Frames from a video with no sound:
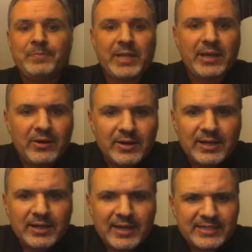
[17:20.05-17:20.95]
Now,
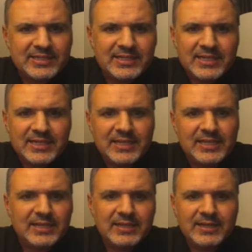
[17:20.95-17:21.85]
uh, I
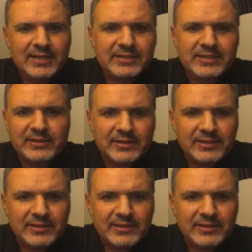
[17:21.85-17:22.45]
see, uh,